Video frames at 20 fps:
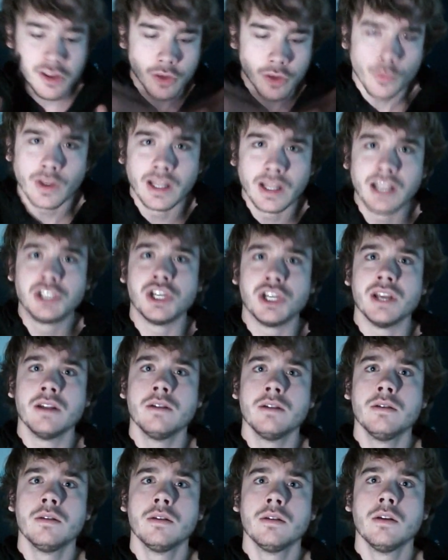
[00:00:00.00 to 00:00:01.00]
and
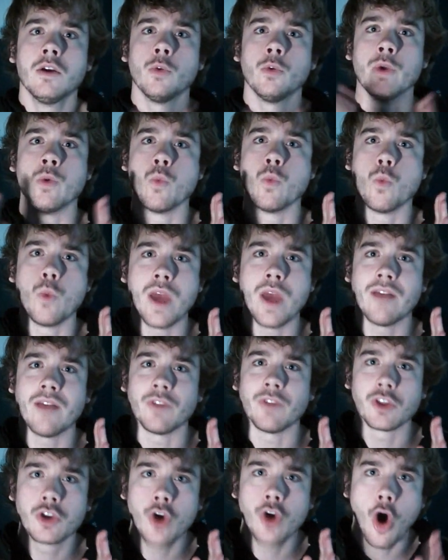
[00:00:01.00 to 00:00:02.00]
religion, we, we have
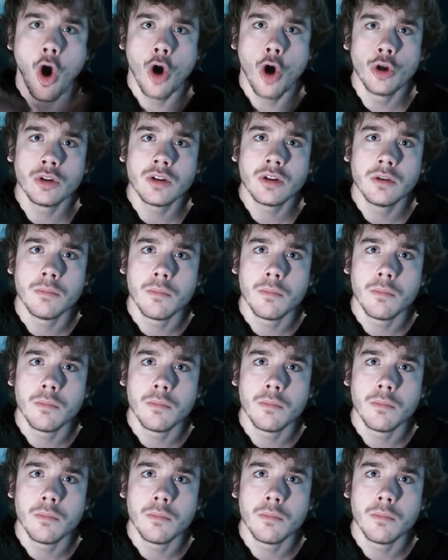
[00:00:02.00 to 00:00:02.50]
this cult,